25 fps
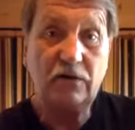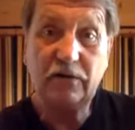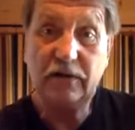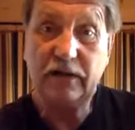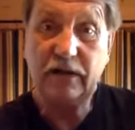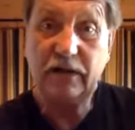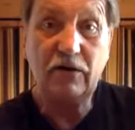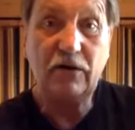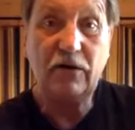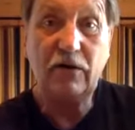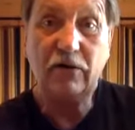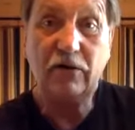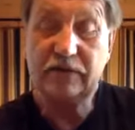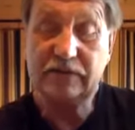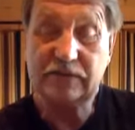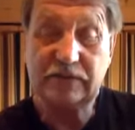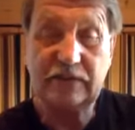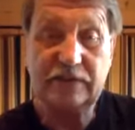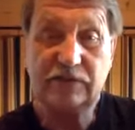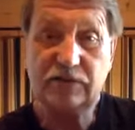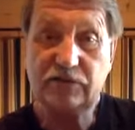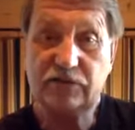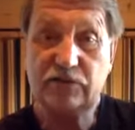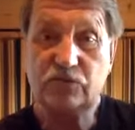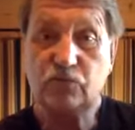they are.
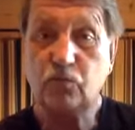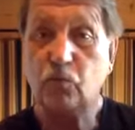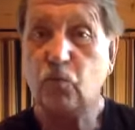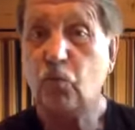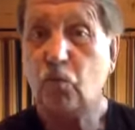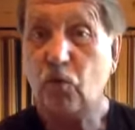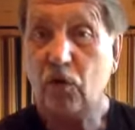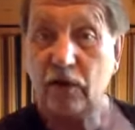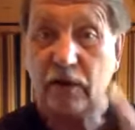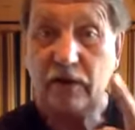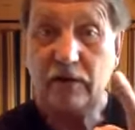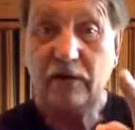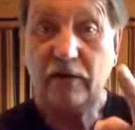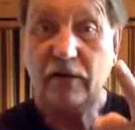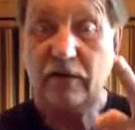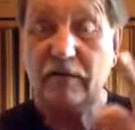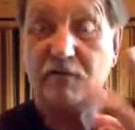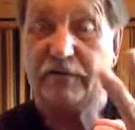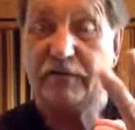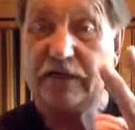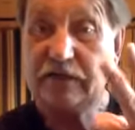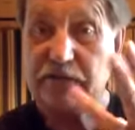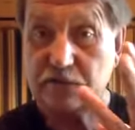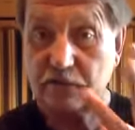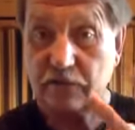It's just one of
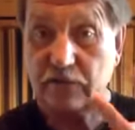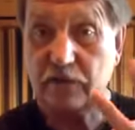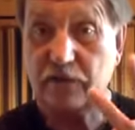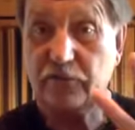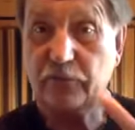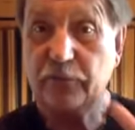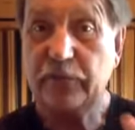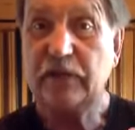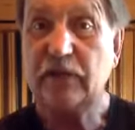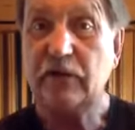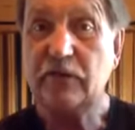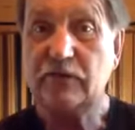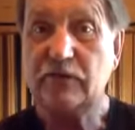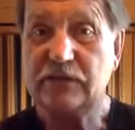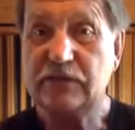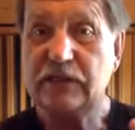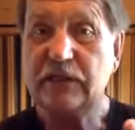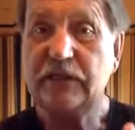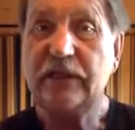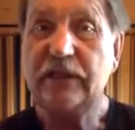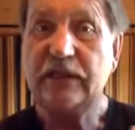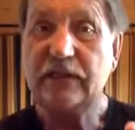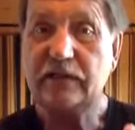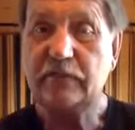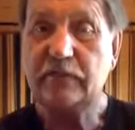each of the three notes you
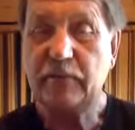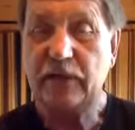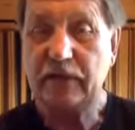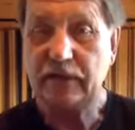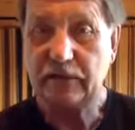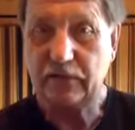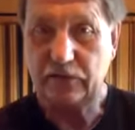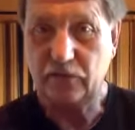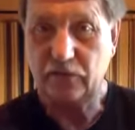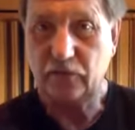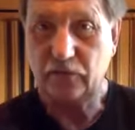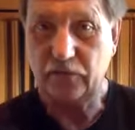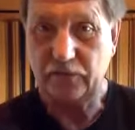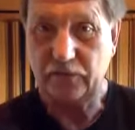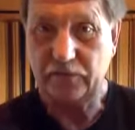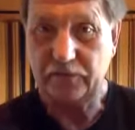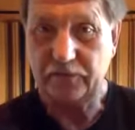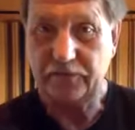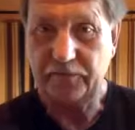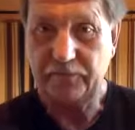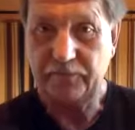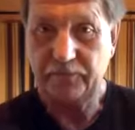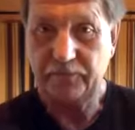need to make a chord.